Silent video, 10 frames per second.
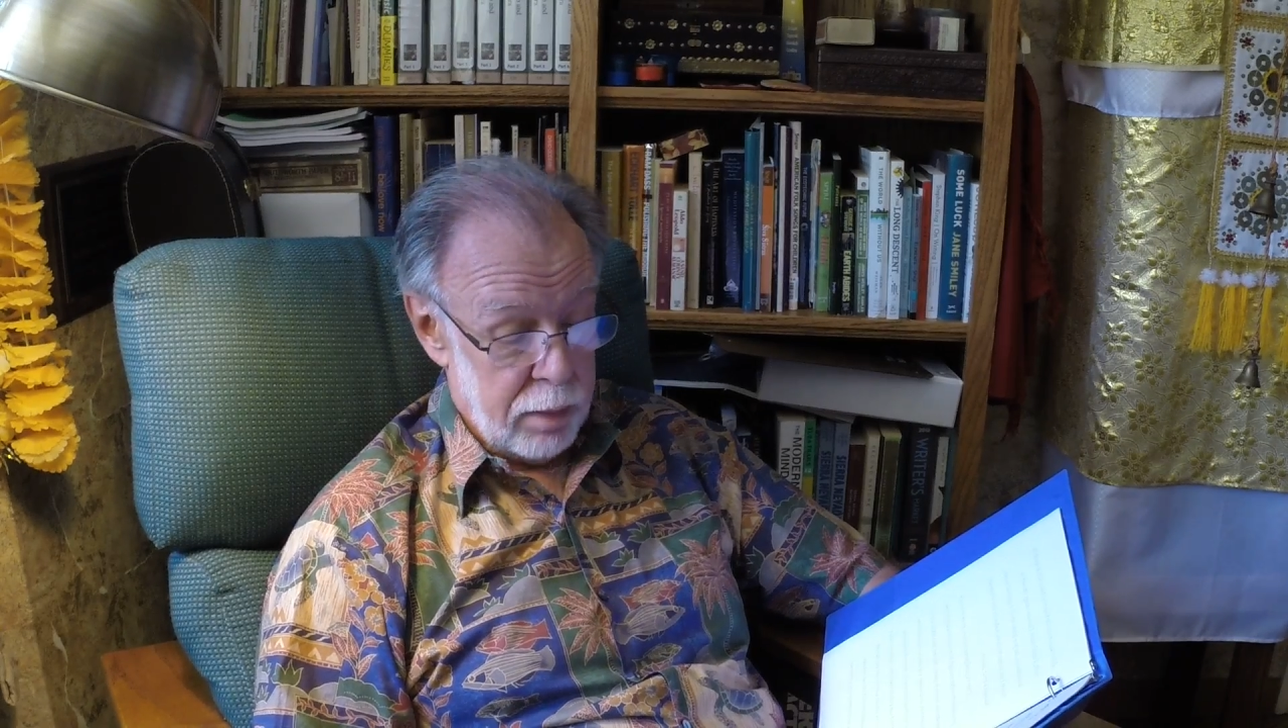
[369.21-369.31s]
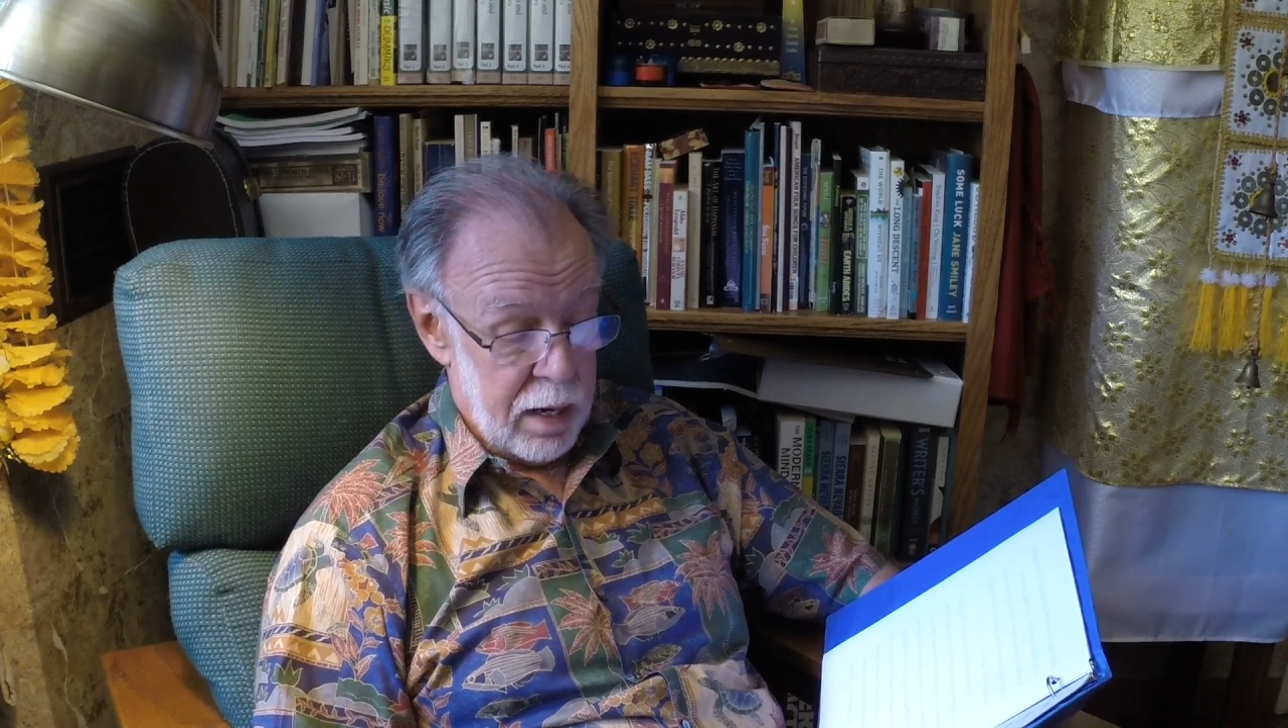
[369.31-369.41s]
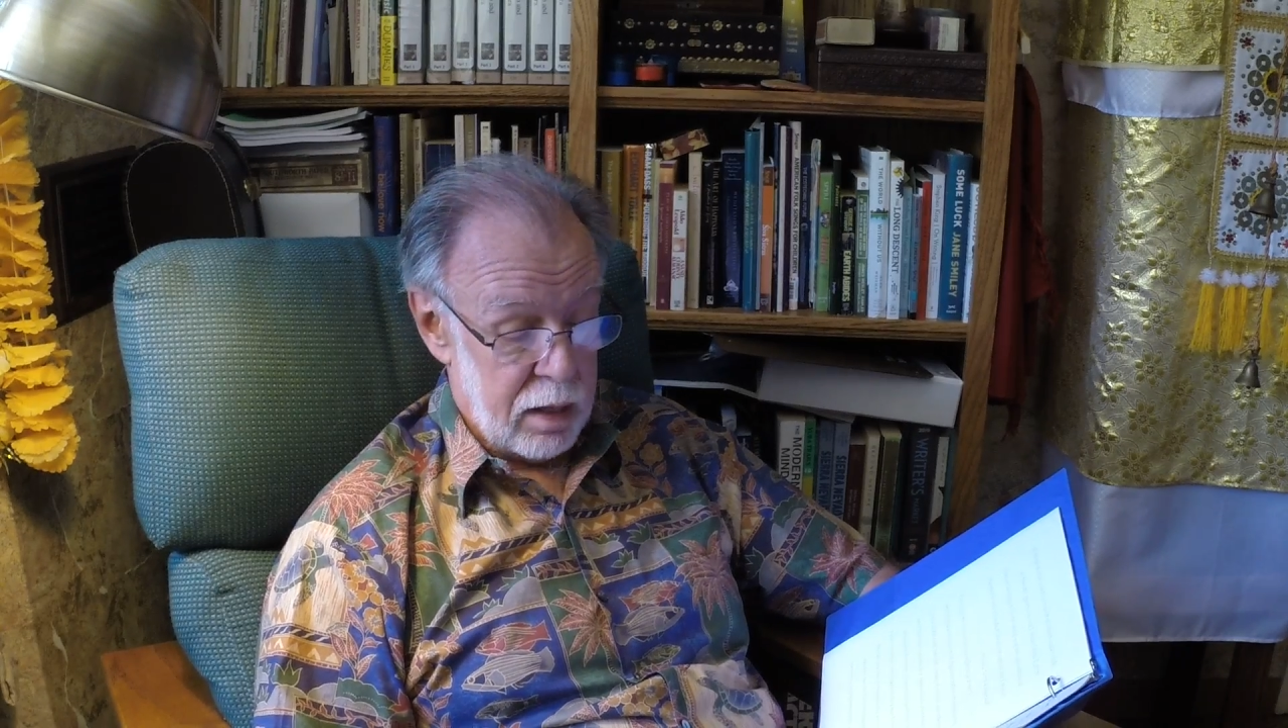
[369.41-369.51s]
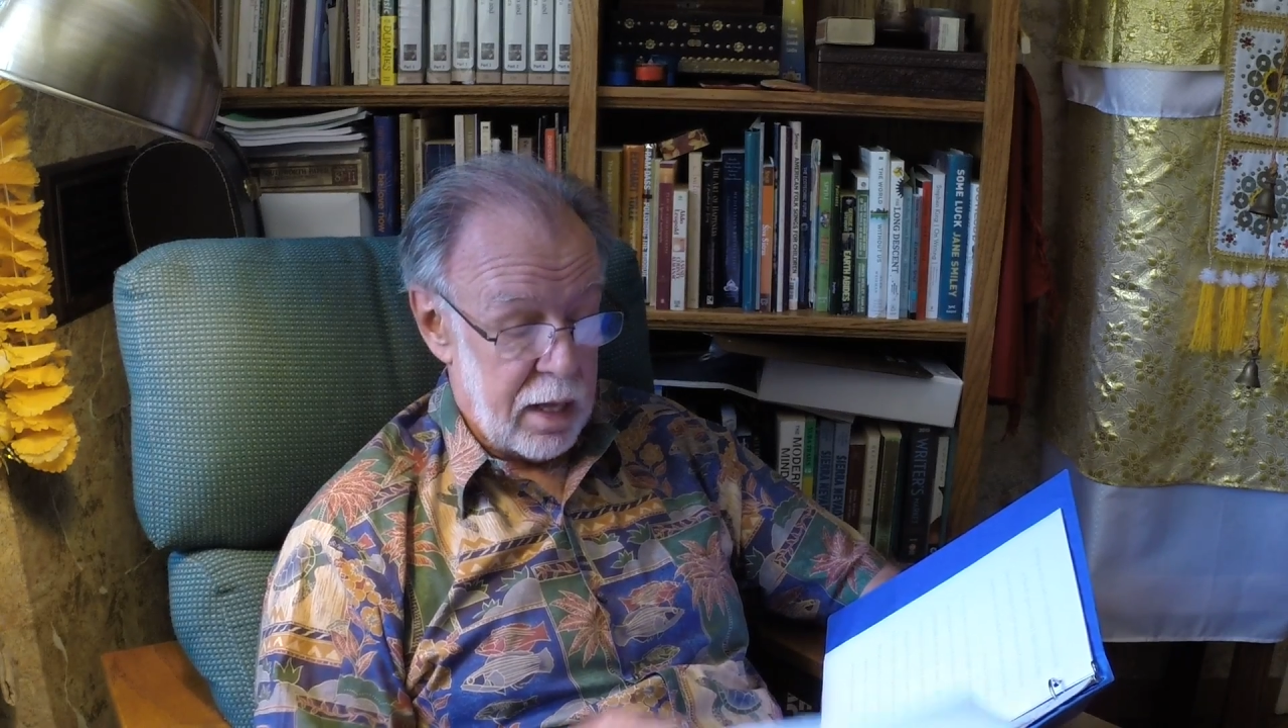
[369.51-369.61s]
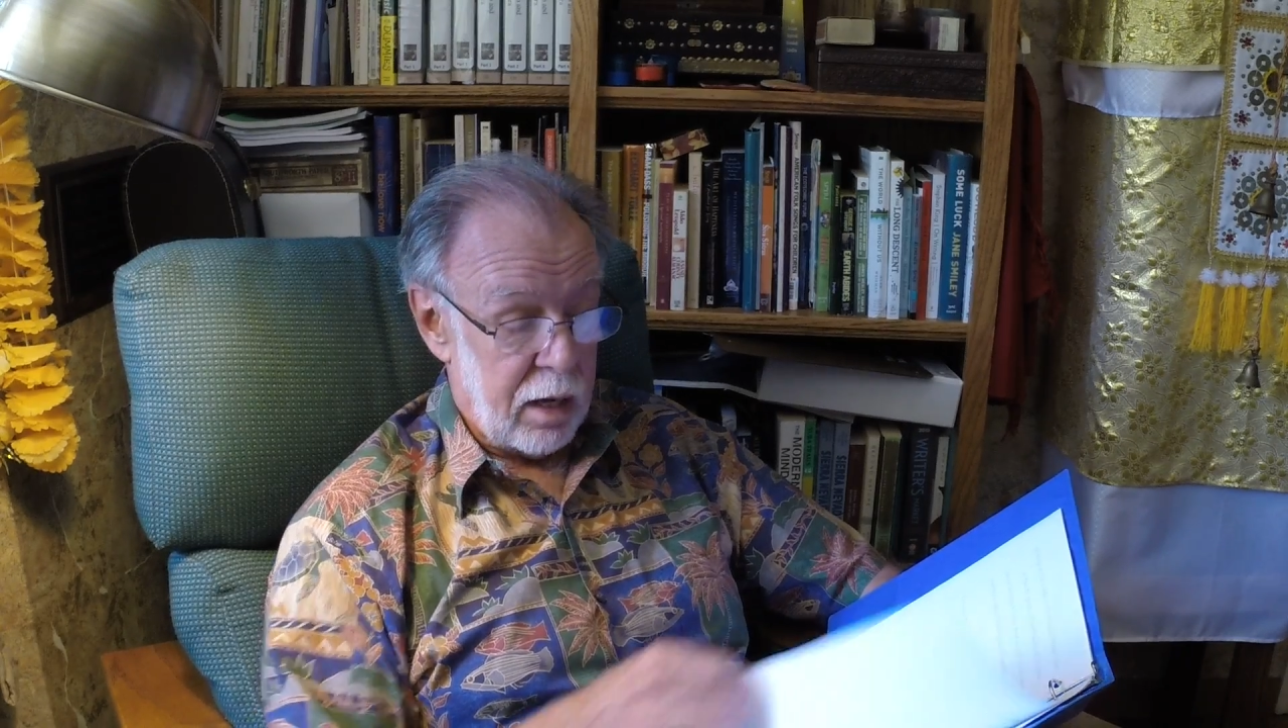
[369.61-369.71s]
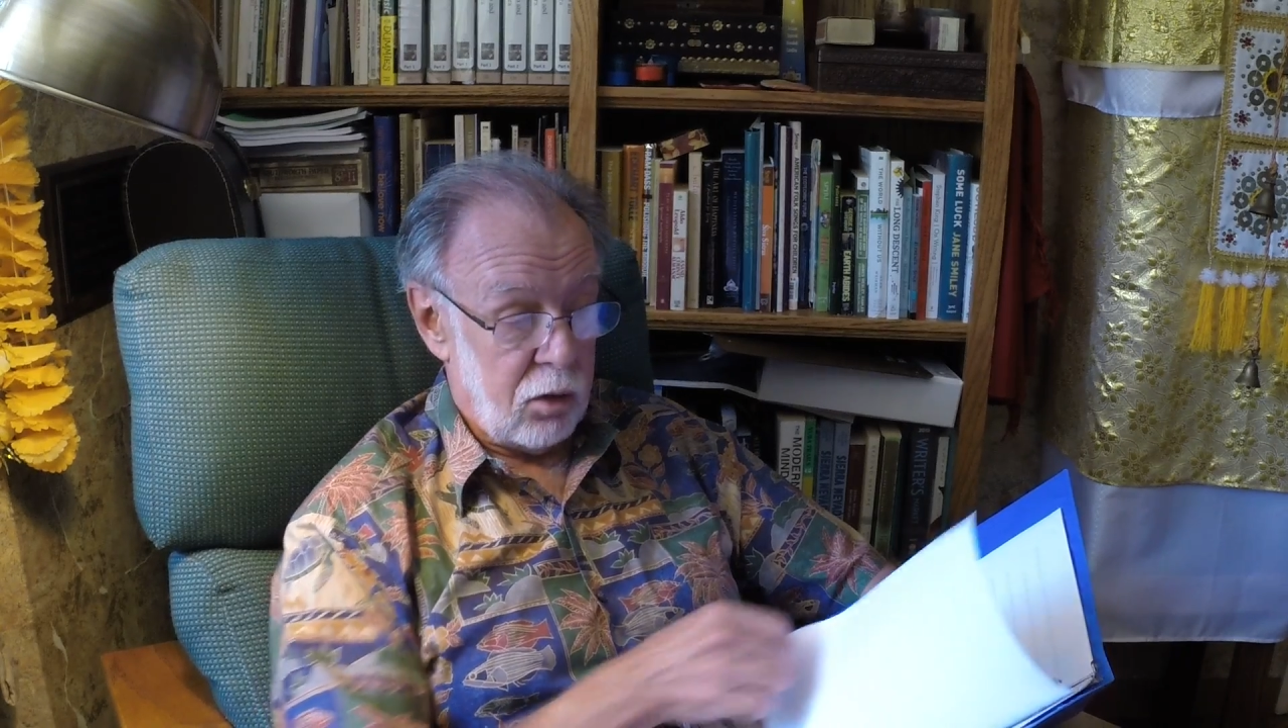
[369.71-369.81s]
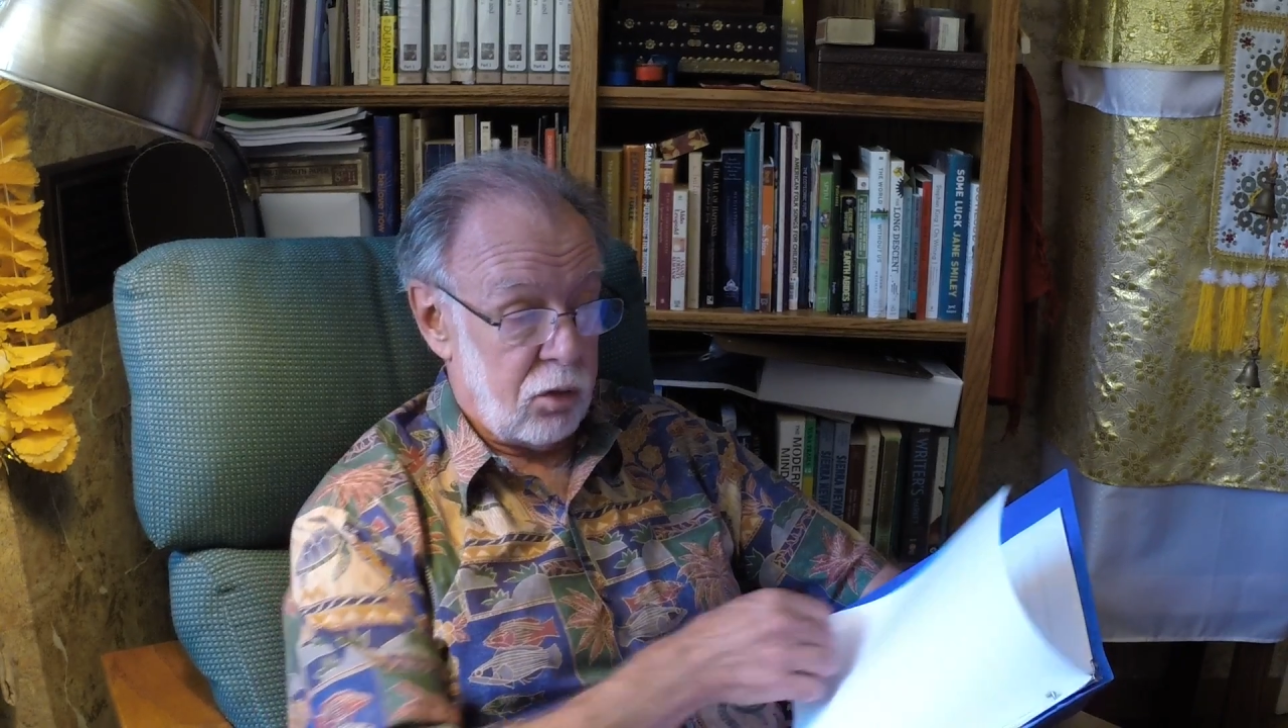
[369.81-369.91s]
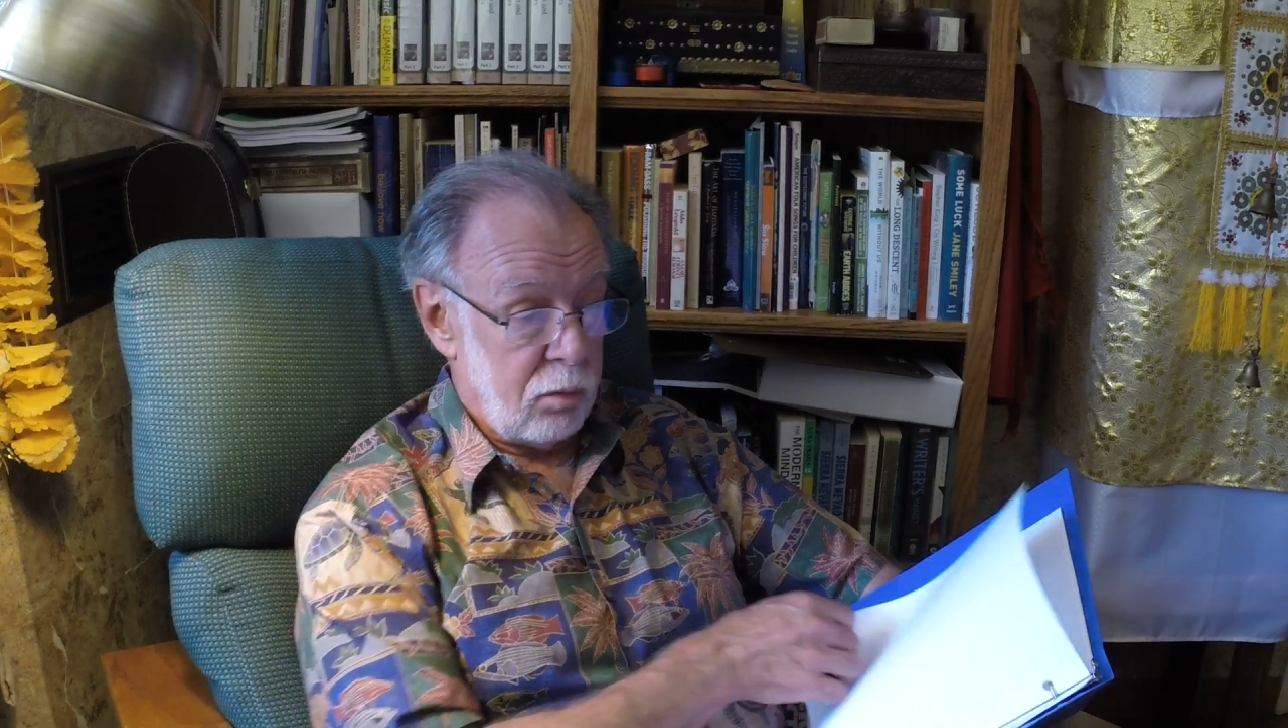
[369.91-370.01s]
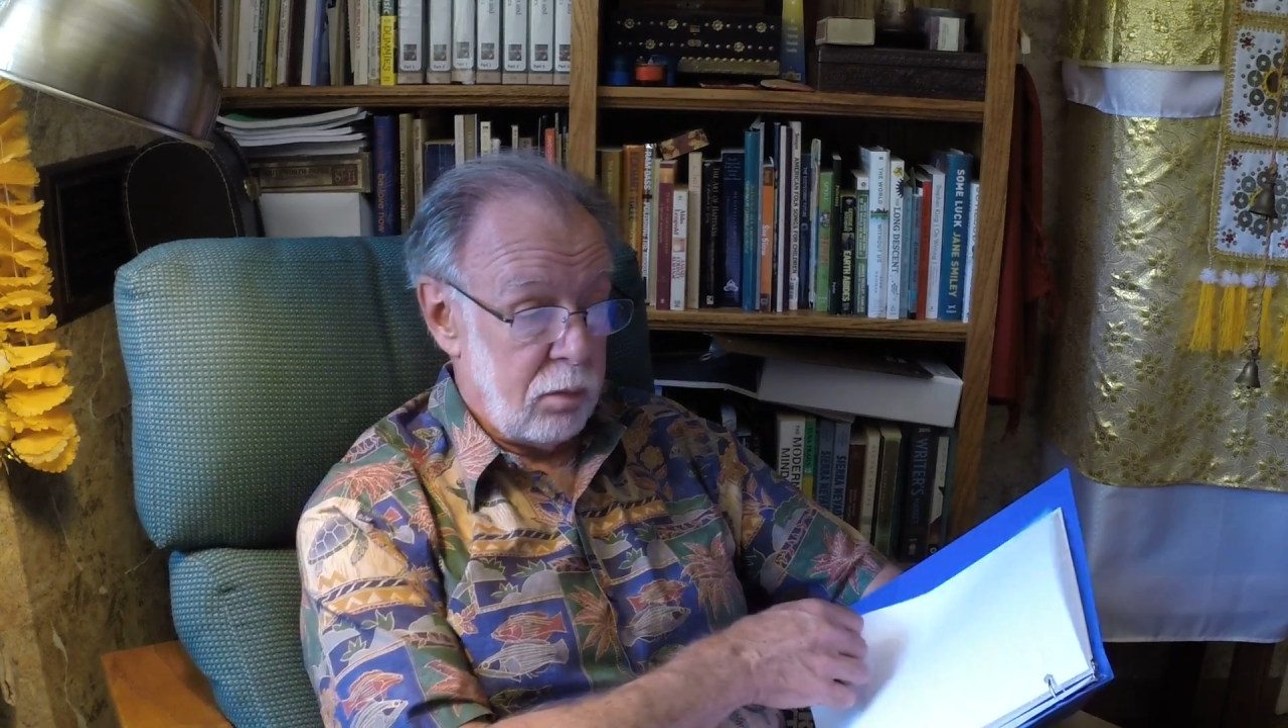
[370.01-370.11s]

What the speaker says: many things,